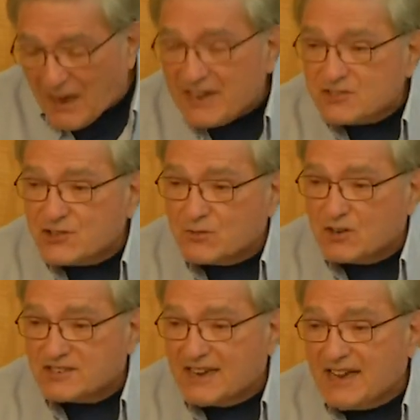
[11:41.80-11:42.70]
My issue
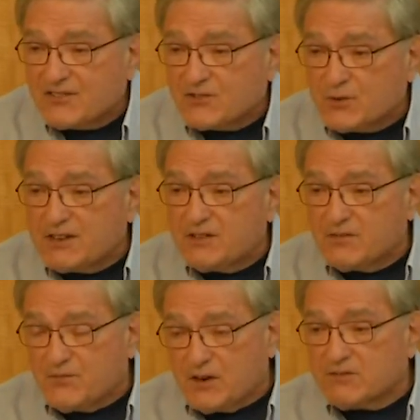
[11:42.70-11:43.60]
was I had three
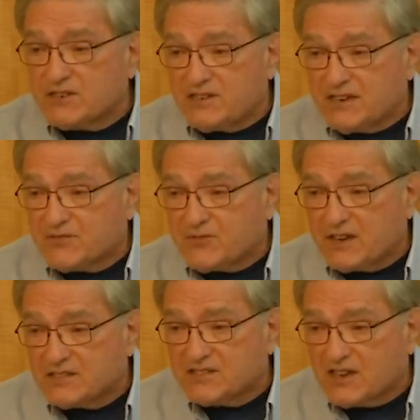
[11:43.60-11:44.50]
very dear
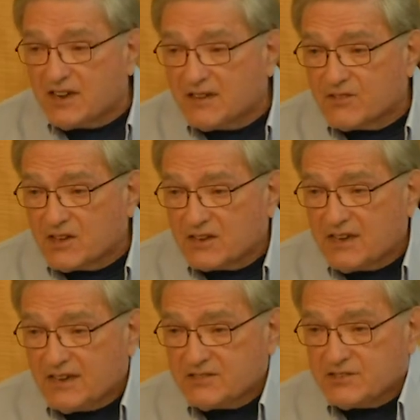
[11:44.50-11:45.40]
friends die of lung
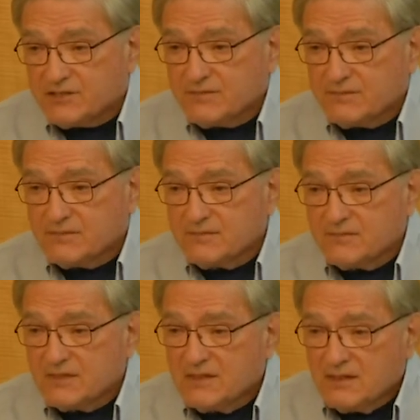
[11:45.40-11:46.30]
cancer,
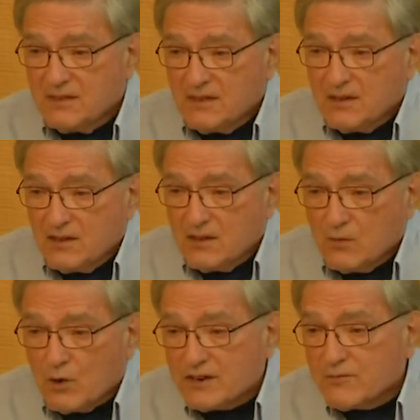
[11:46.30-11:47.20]

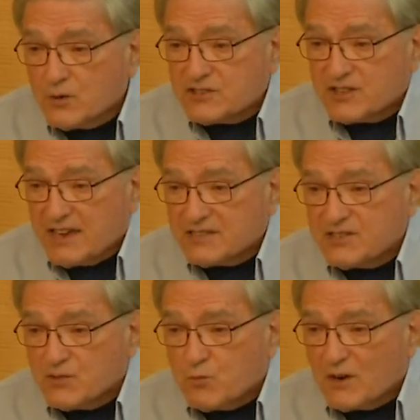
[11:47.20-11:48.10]
one of which
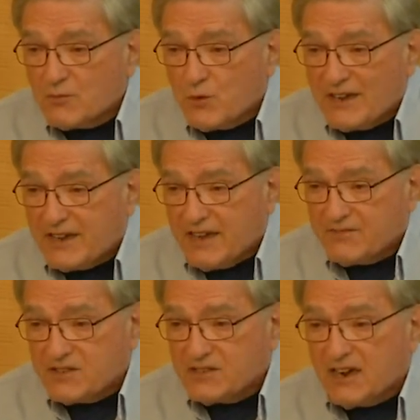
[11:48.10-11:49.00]
lasted one week
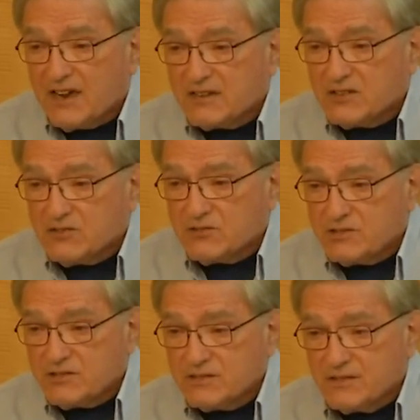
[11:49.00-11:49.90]
after
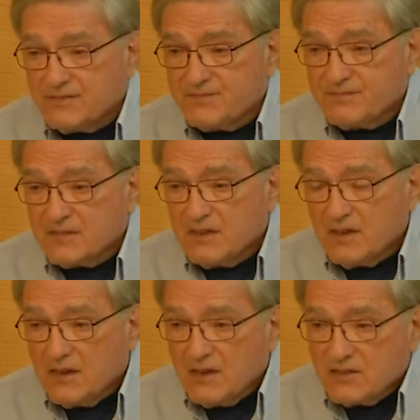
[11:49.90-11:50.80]
diagnosis.
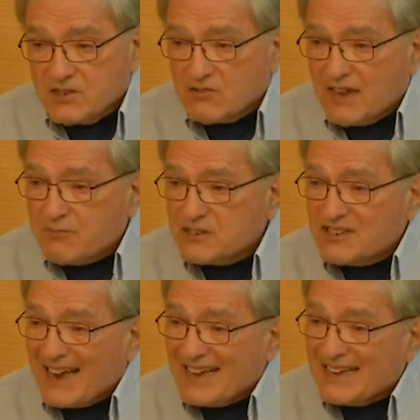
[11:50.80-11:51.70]
So that
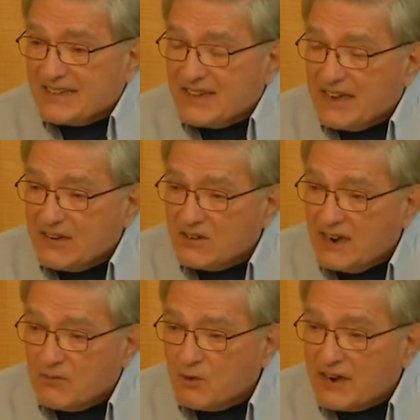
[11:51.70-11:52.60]
was hanging there,
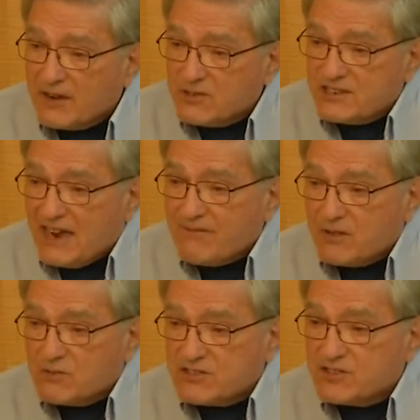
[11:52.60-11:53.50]
and what I was
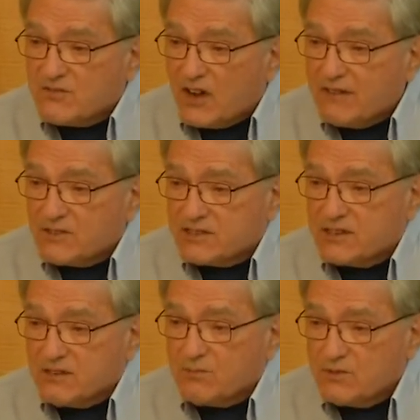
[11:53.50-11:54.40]
having was survivor's
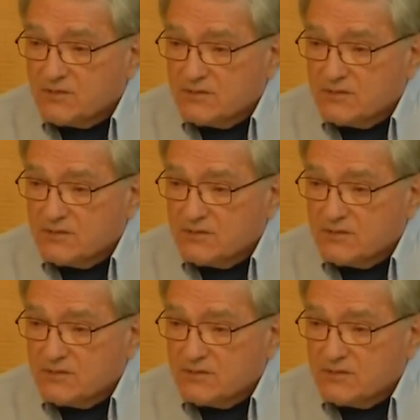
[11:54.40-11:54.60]
guilt.